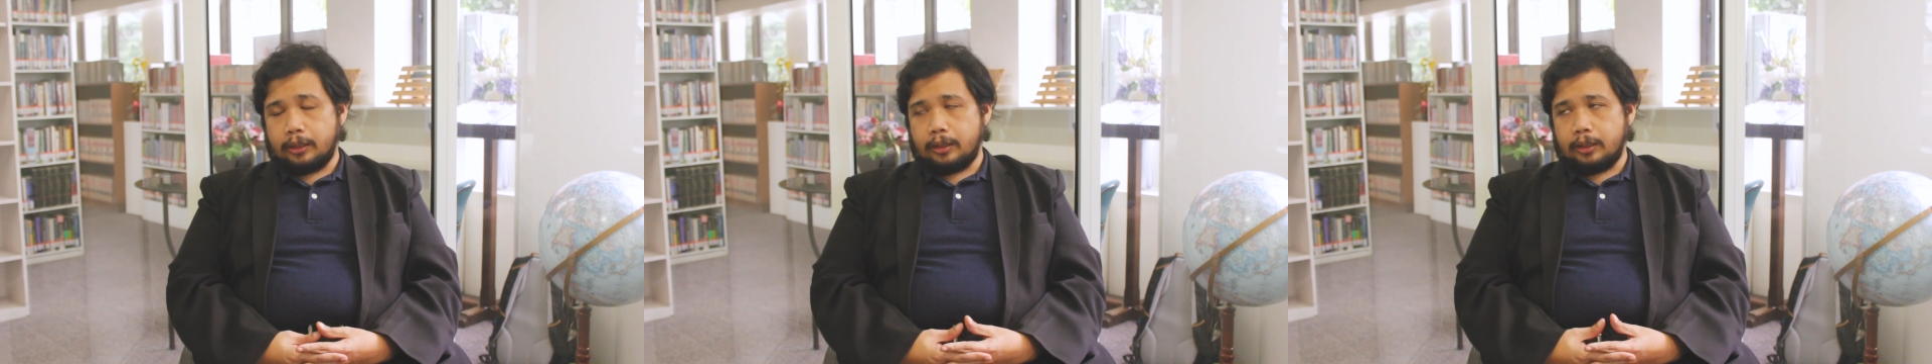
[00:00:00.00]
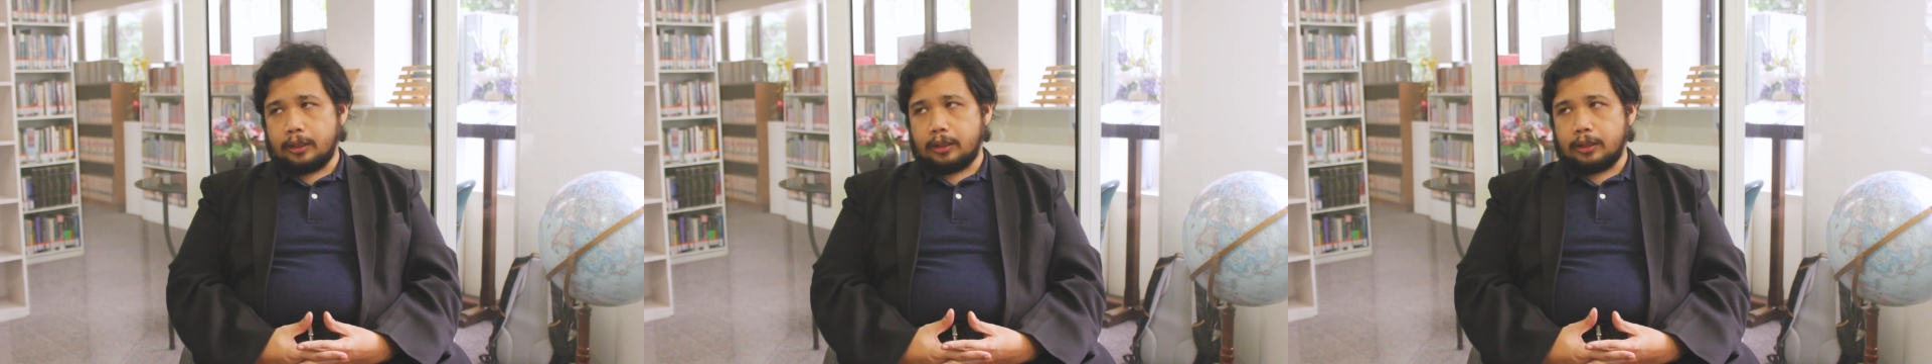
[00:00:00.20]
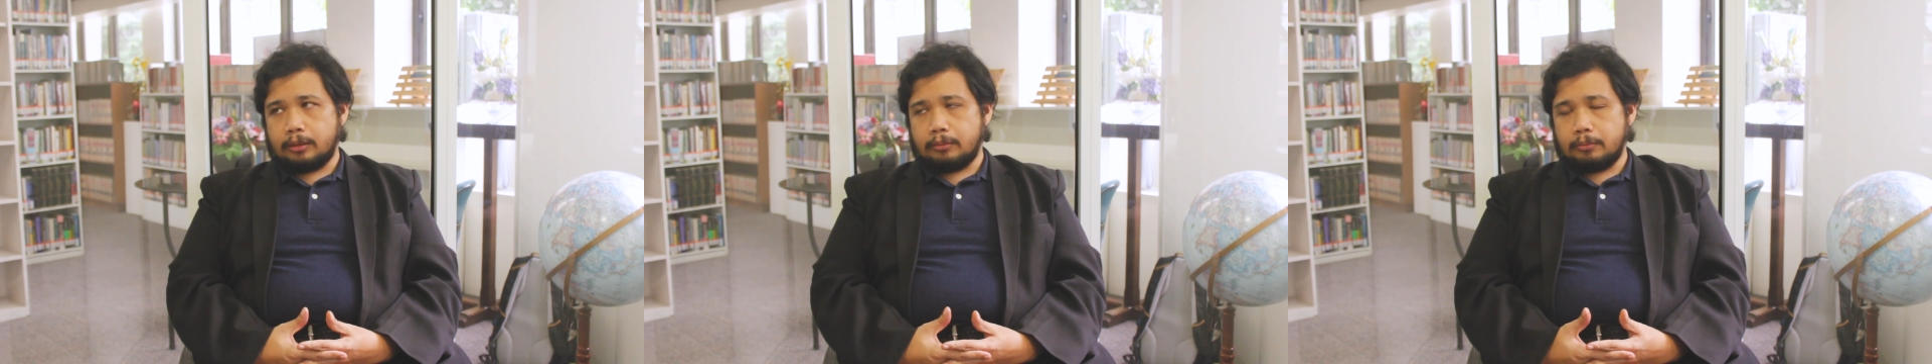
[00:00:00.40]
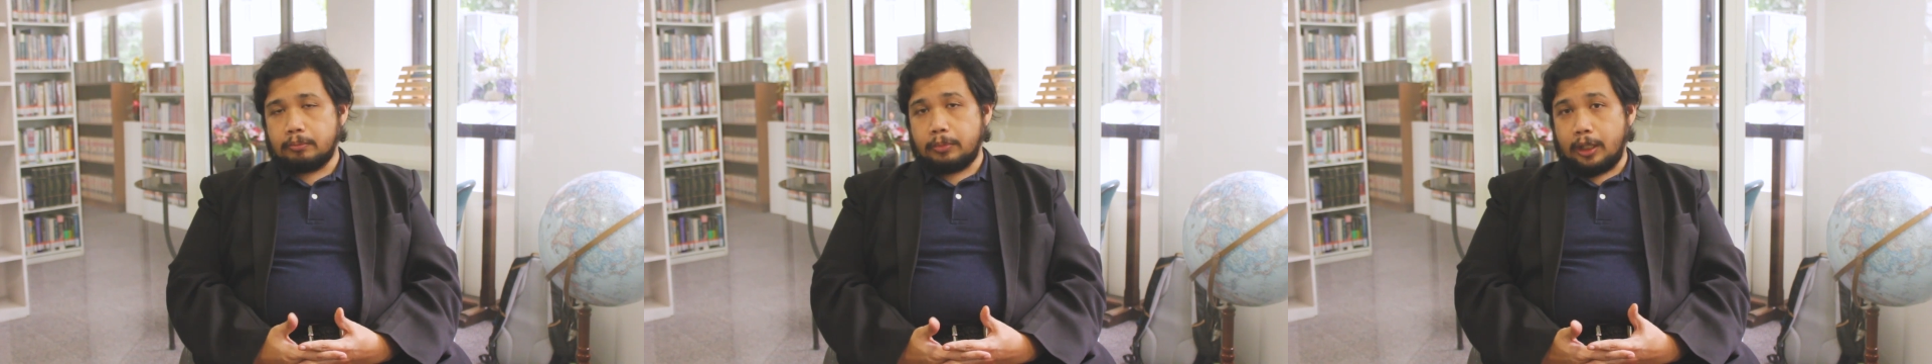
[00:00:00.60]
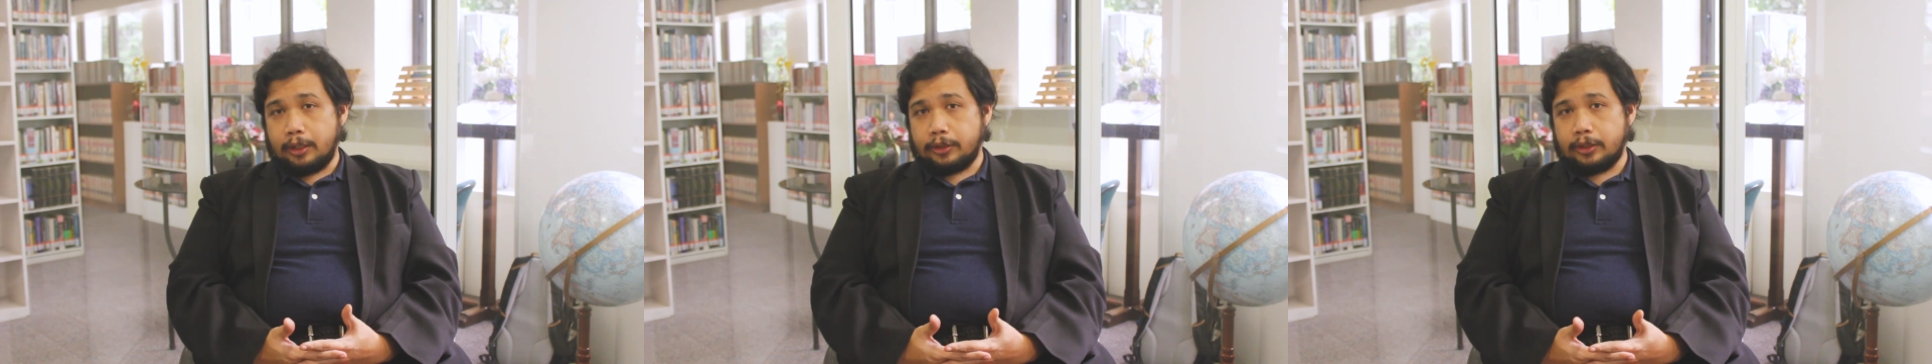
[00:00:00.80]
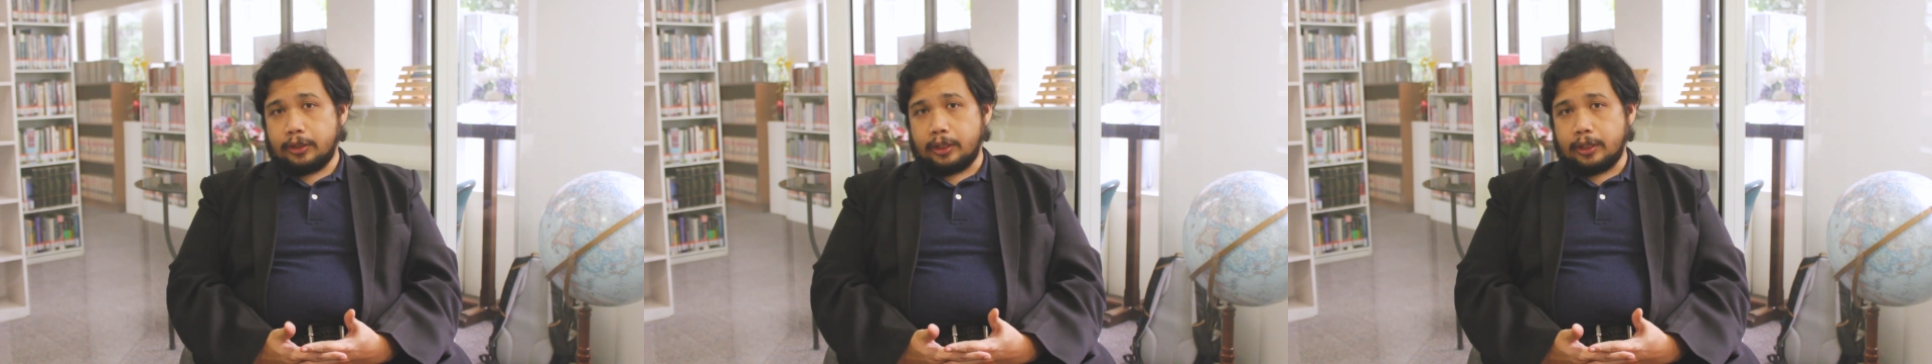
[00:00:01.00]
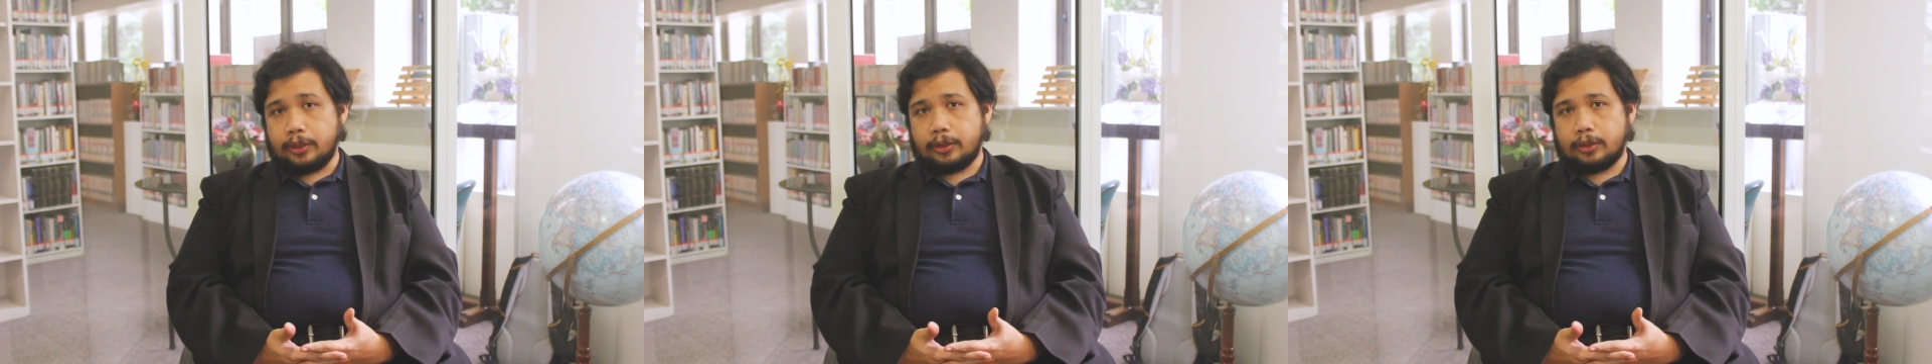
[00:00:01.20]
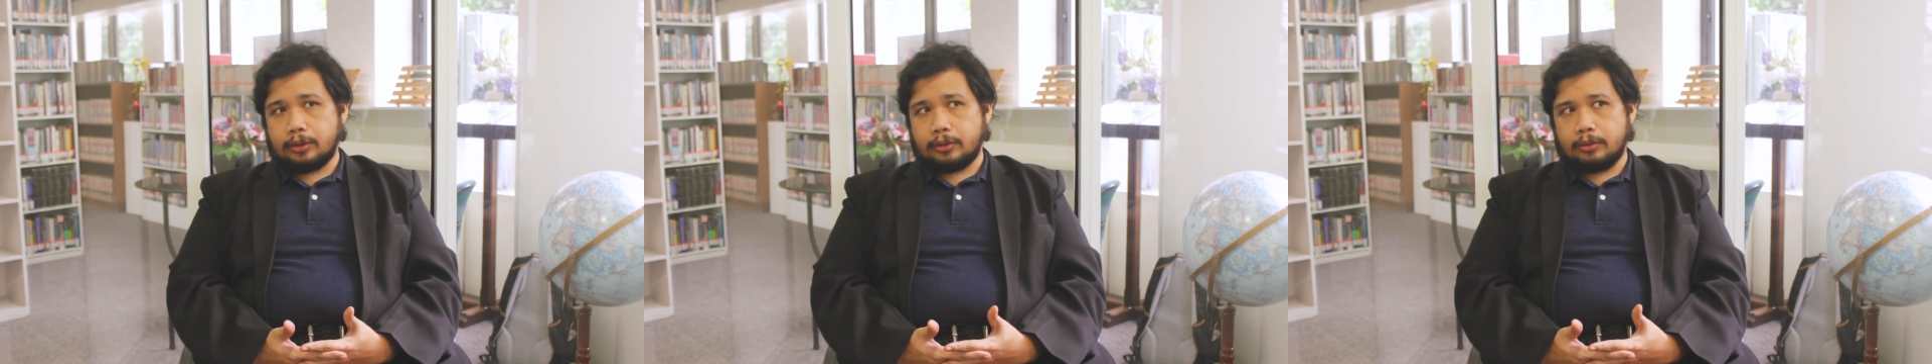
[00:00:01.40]
the
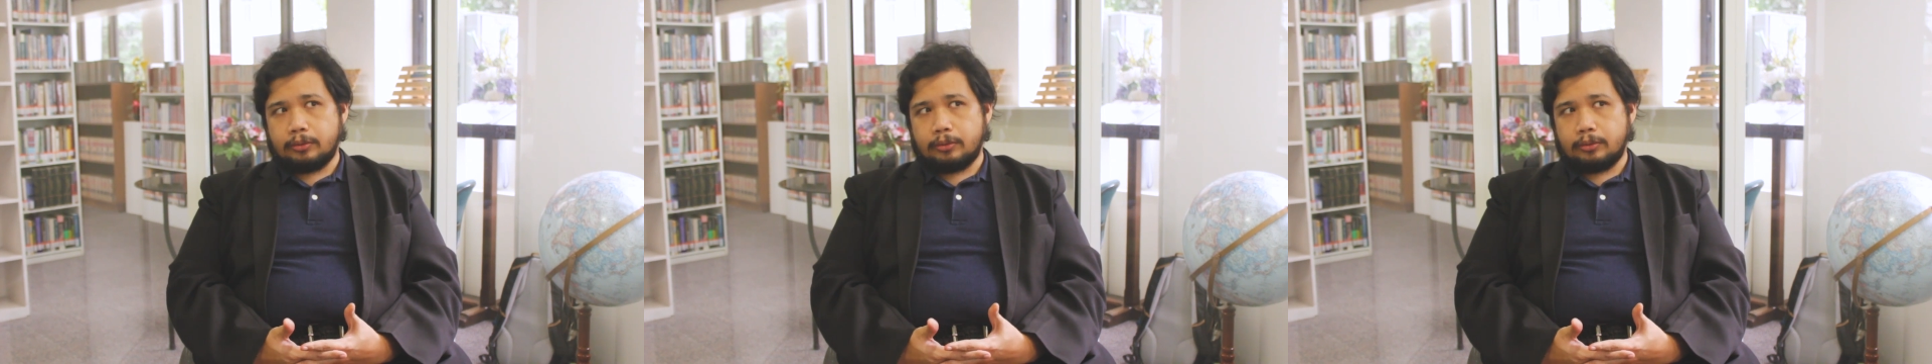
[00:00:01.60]
processes